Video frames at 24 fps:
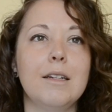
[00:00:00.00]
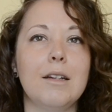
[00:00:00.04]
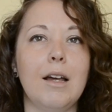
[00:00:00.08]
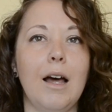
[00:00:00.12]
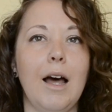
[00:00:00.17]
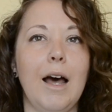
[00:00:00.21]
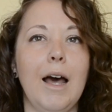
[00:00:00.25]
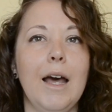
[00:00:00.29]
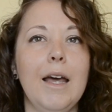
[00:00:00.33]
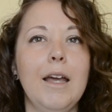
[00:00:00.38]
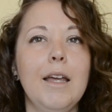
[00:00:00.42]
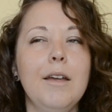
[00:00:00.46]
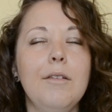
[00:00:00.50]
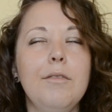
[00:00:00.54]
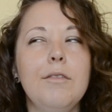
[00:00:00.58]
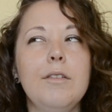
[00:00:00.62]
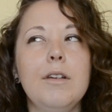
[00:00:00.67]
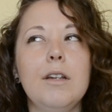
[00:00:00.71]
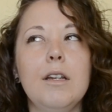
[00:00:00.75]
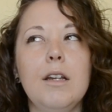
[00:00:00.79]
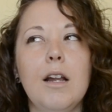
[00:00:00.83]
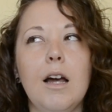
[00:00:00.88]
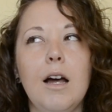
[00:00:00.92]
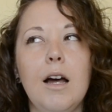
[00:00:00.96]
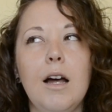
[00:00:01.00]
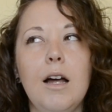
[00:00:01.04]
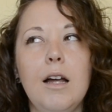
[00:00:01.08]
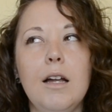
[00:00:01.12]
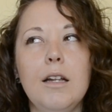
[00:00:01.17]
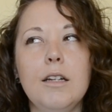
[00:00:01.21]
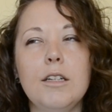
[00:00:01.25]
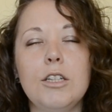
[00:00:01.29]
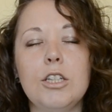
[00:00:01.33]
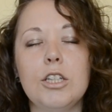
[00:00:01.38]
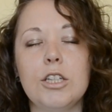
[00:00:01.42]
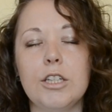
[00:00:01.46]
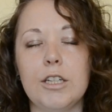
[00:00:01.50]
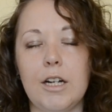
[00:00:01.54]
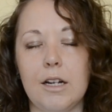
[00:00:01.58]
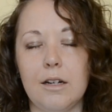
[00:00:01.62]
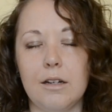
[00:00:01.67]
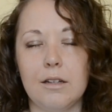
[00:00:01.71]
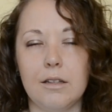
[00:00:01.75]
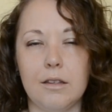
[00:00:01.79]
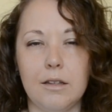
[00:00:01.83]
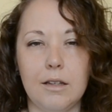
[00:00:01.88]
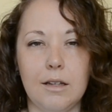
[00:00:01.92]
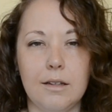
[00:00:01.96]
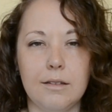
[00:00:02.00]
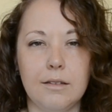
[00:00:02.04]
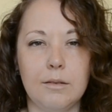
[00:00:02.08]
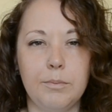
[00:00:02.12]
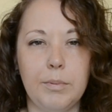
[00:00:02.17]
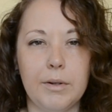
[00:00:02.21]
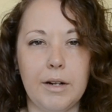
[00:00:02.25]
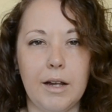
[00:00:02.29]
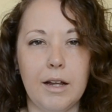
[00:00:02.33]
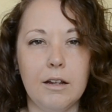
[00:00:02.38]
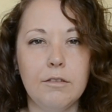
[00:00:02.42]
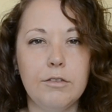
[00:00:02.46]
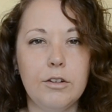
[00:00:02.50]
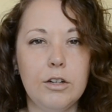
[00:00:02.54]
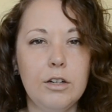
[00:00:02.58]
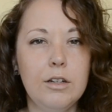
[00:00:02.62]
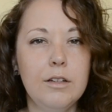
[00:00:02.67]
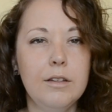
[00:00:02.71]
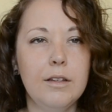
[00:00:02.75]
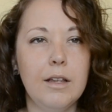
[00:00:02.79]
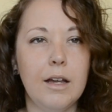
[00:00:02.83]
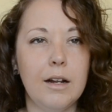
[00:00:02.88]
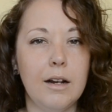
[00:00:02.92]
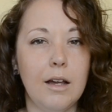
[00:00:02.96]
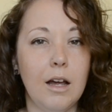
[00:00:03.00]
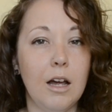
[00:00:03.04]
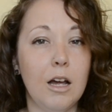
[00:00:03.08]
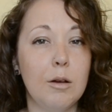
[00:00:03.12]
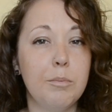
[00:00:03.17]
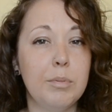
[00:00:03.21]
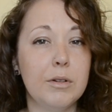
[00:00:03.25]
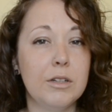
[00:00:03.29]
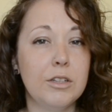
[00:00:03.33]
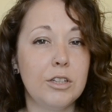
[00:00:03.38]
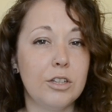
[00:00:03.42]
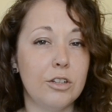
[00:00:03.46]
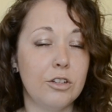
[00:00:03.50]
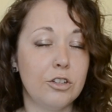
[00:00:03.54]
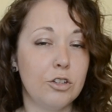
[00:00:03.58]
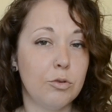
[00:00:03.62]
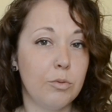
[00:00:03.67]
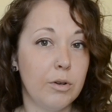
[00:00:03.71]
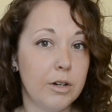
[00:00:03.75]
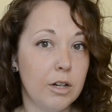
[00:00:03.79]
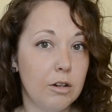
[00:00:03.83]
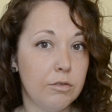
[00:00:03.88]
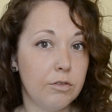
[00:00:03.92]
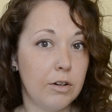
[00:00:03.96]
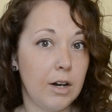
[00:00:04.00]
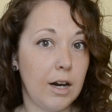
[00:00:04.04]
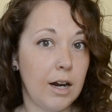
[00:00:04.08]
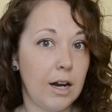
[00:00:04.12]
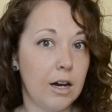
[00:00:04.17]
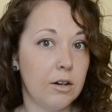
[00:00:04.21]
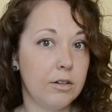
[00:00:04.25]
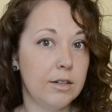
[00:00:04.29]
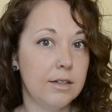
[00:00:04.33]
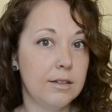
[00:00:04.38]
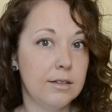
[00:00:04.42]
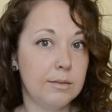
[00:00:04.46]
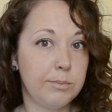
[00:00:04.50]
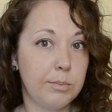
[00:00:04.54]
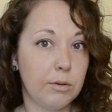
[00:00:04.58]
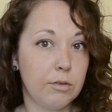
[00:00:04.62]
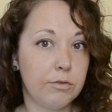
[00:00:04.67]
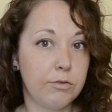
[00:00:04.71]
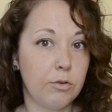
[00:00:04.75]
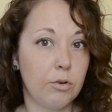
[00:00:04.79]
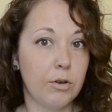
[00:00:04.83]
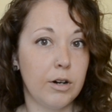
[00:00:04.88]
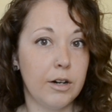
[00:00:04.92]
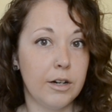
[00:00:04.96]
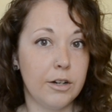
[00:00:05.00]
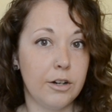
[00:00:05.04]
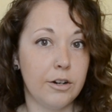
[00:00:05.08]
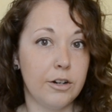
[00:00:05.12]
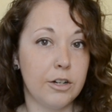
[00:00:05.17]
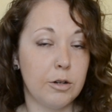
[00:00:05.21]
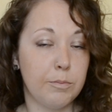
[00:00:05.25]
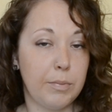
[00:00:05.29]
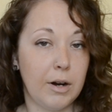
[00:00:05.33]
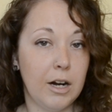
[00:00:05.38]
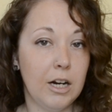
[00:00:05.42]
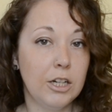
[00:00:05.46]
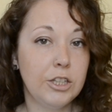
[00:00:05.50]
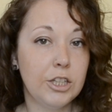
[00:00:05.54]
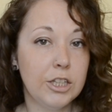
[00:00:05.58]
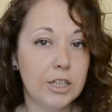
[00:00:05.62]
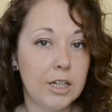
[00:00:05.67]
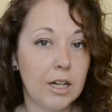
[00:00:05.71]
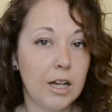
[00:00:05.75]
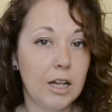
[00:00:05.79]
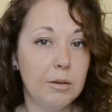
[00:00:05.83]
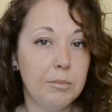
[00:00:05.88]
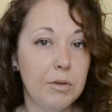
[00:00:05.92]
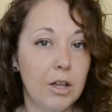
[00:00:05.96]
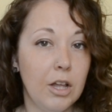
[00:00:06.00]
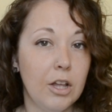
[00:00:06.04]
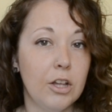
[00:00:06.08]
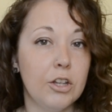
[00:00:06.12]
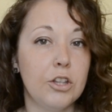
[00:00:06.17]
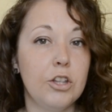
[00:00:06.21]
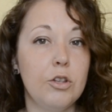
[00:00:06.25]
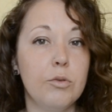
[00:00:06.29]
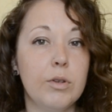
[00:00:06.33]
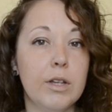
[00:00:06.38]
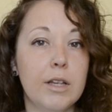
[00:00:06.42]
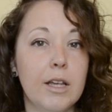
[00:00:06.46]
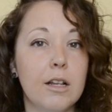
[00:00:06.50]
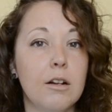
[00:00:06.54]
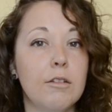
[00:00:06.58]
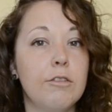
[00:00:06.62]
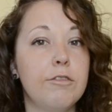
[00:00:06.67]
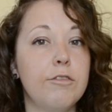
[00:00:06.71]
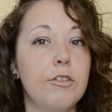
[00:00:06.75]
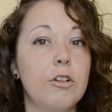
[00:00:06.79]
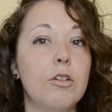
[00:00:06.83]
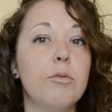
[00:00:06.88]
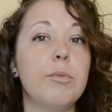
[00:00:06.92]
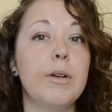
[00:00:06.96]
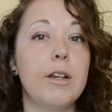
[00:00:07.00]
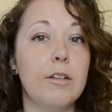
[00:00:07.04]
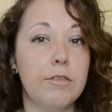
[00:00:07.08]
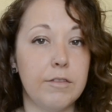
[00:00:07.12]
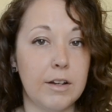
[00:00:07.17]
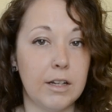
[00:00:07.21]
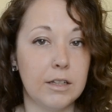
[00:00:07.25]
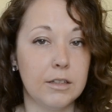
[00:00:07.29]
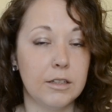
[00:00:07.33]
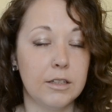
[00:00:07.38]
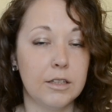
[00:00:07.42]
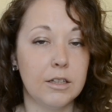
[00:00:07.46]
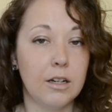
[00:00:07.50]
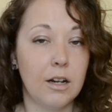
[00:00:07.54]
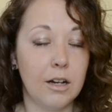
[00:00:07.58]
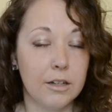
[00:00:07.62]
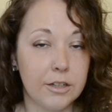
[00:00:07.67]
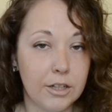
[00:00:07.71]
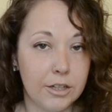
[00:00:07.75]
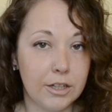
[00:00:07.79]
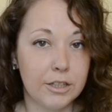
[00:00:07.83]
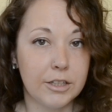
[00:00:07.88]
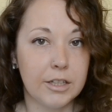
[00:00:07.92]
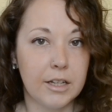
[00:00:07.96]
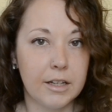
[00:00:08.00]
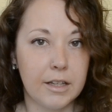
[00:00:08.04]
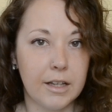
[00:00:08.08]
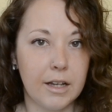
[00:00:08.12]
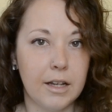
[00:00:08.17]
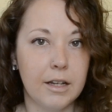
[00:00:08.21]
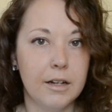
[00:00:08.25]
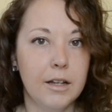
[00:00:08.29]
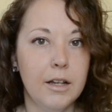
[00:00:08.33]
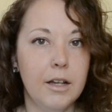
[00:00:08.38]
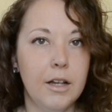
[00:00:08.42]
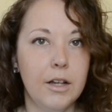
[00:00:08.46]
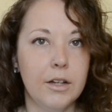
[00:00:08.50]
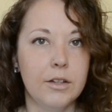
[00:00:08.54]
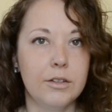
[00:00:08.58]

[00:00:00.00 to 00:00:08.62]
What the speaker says: I have not checked this, but I've heard that up until 24 hours before your departure time, you can get a full refund on your ticket.